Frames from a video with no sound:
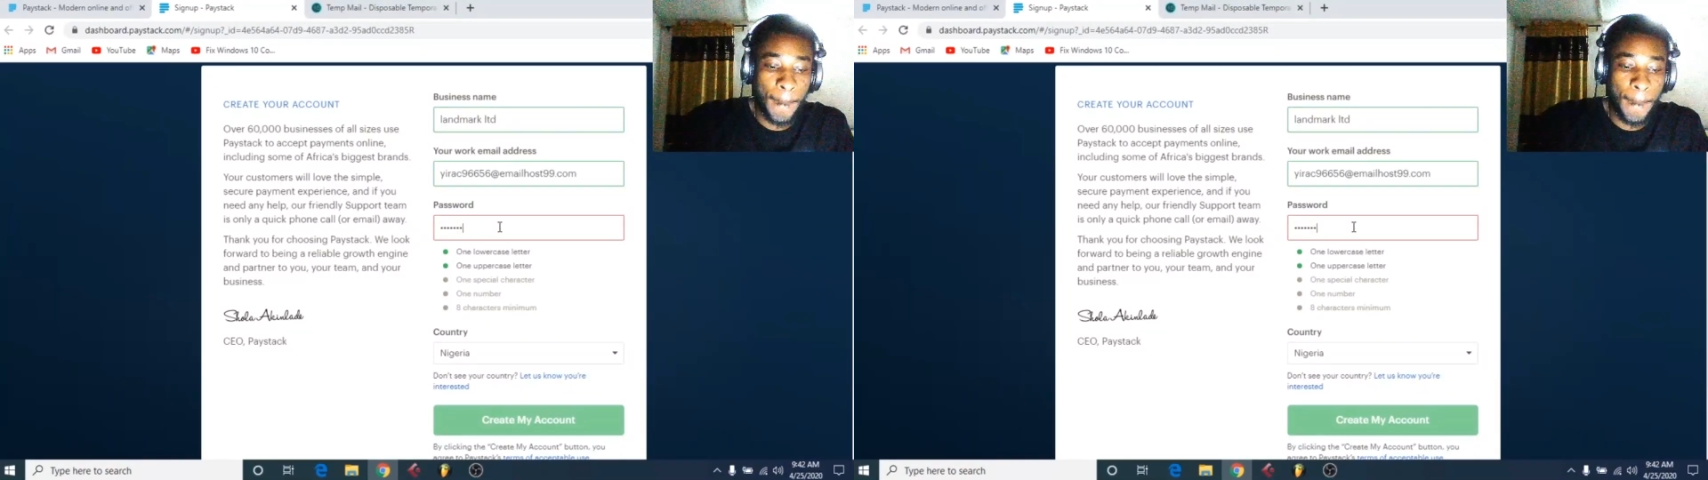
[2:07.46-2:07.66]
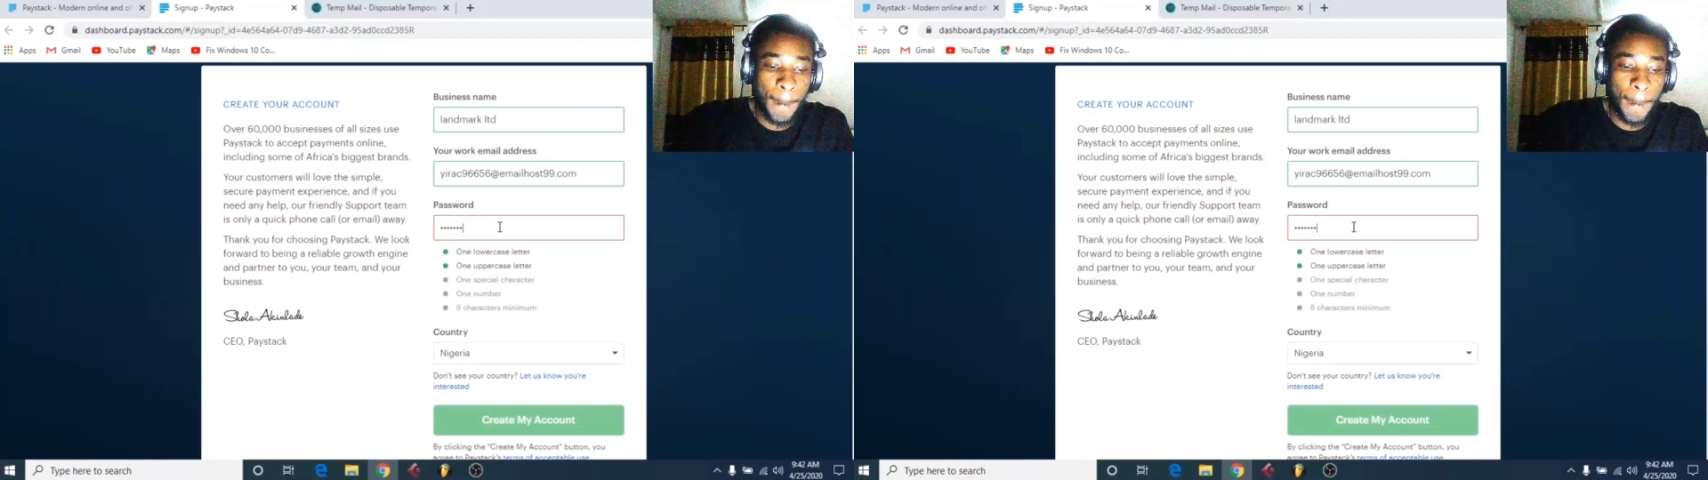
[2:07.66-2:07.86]

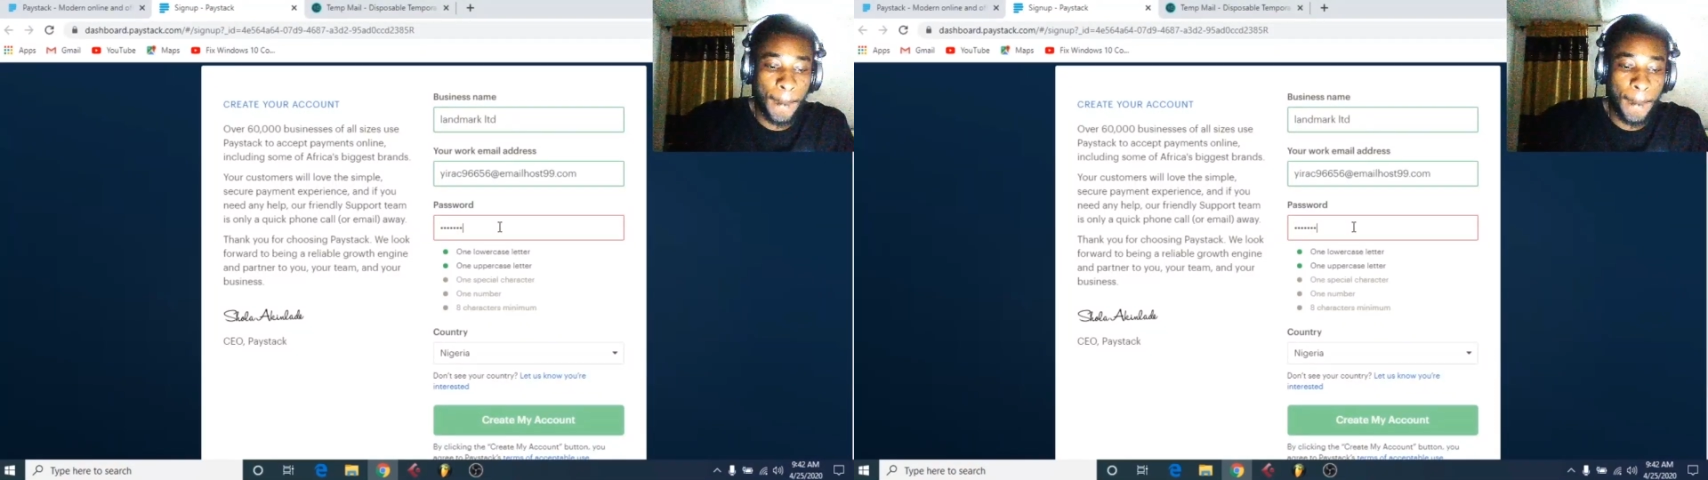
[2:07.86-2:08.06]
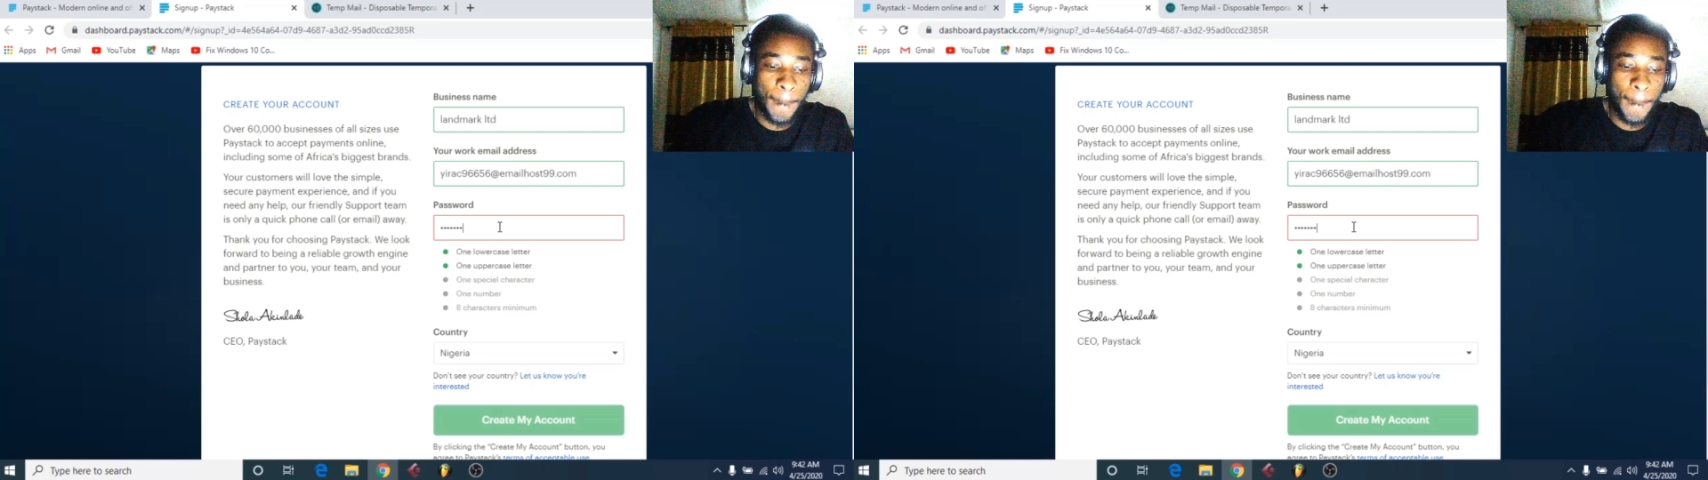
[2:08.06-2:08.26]
Yeah,
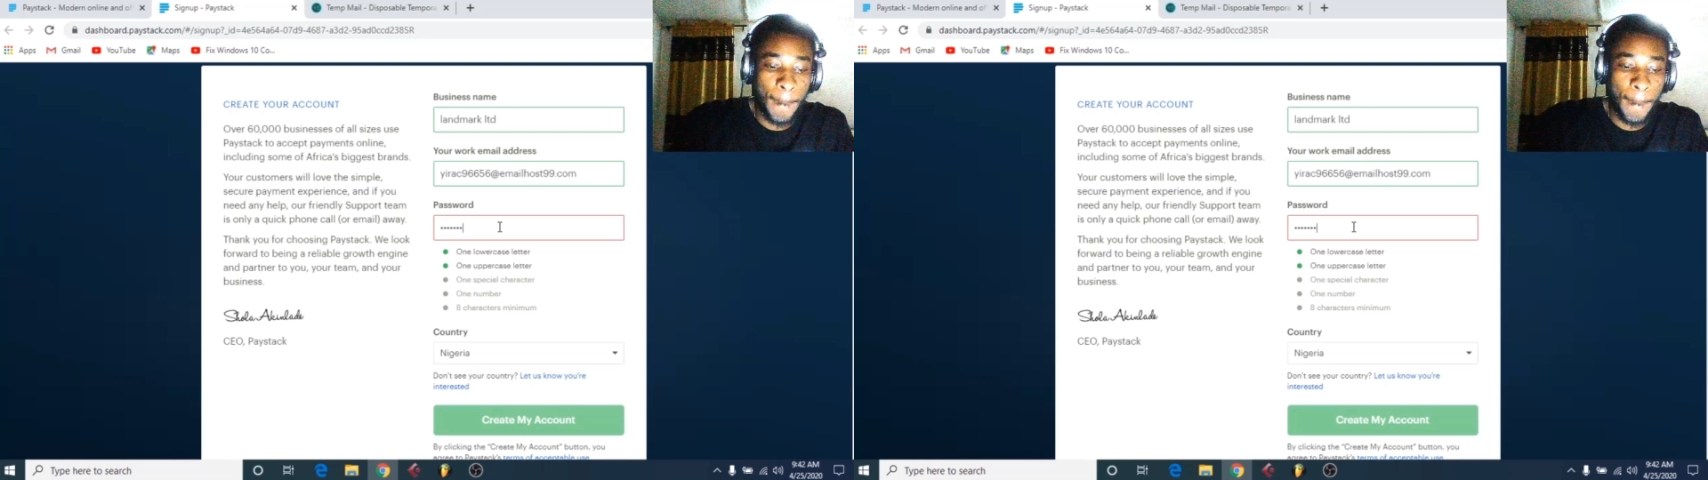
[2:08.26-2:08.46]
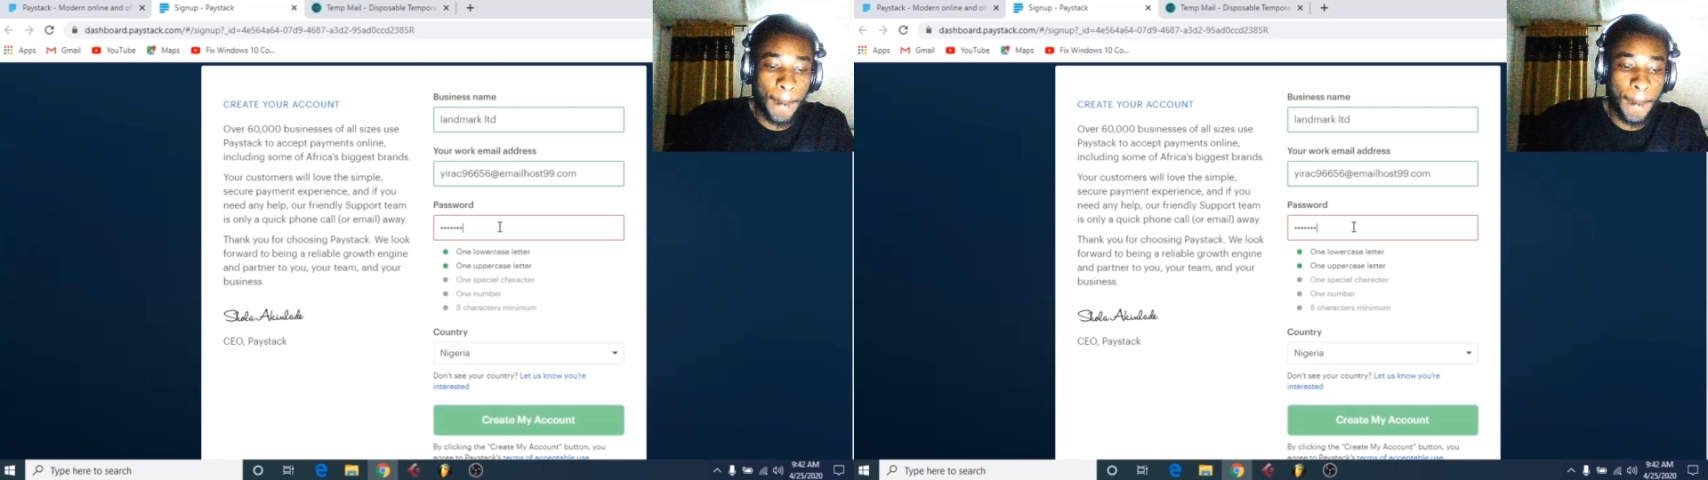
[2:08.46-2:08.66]
they say the
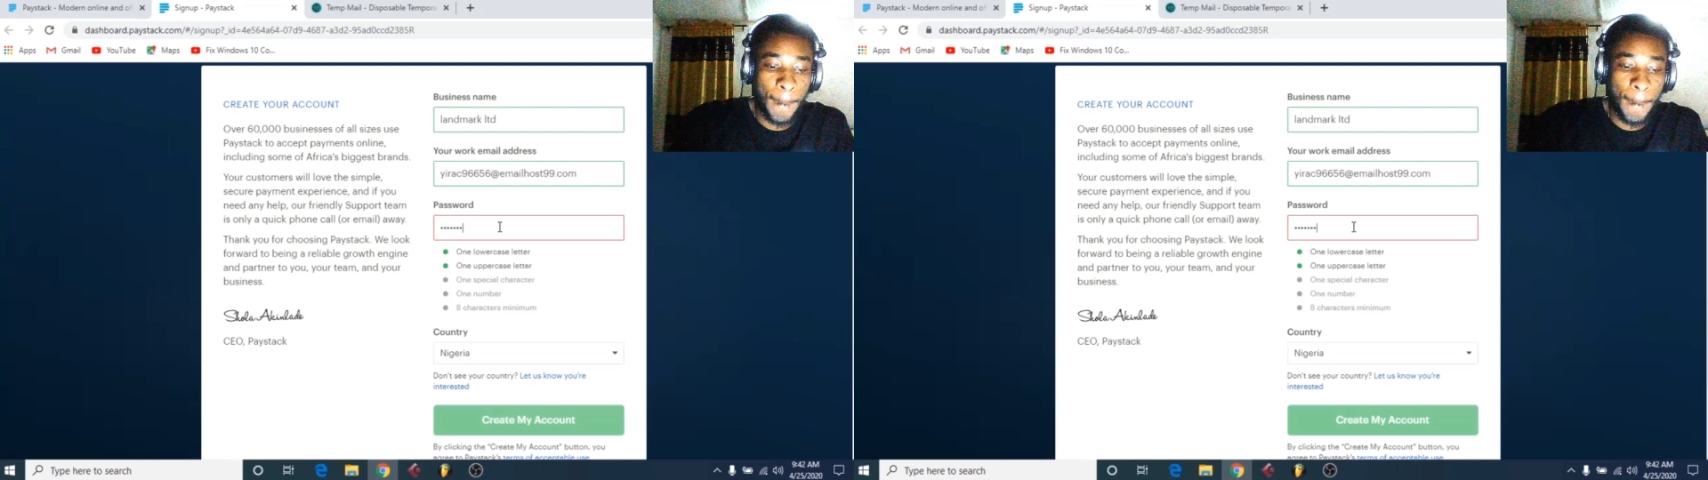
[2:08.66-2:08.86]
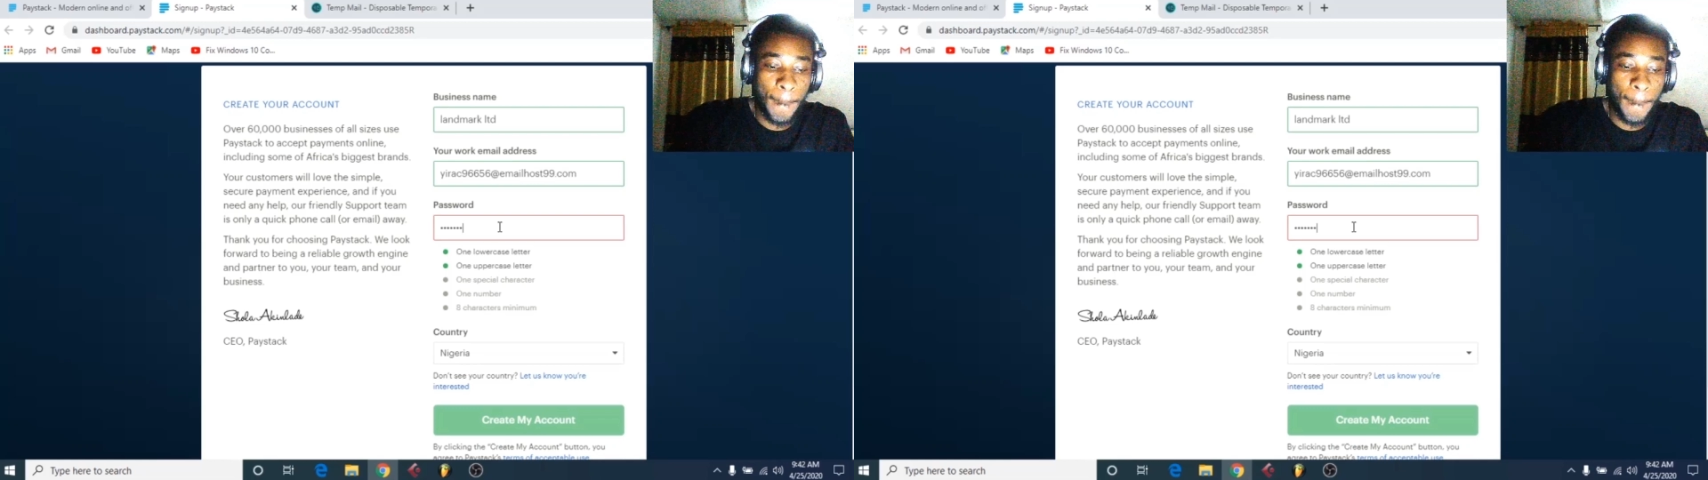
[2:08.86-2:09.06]
special